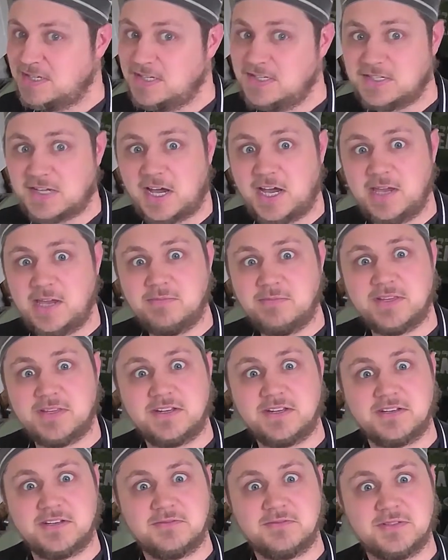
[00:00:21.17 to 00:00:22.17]
time that
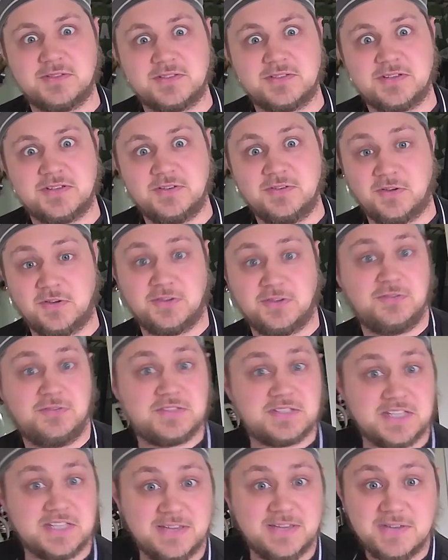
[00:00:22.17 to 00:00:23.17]
I was not used
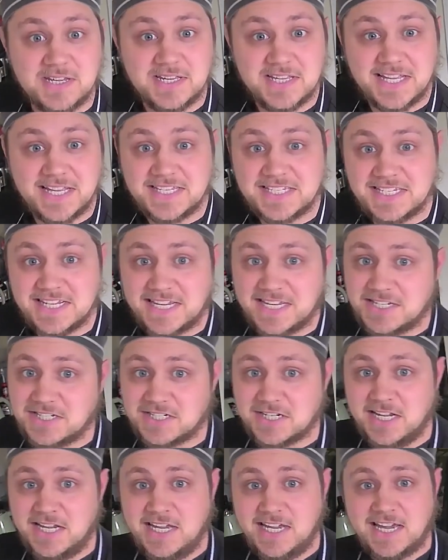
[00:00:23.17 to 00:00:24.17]
to giving at that stage,